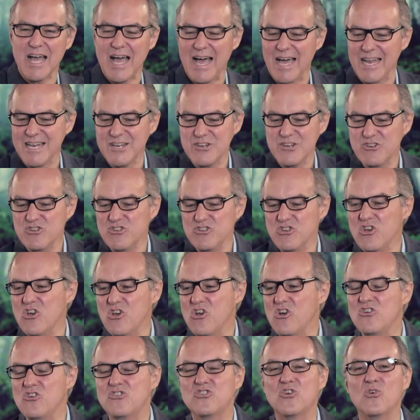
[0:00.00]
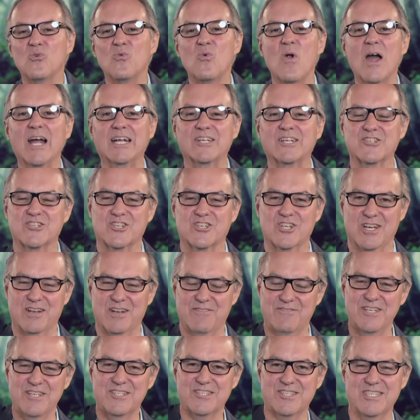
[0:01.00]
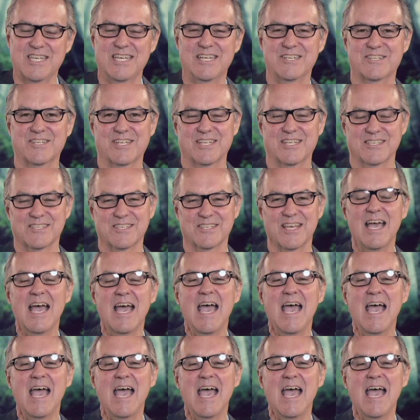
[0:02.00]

a new direction of decisions,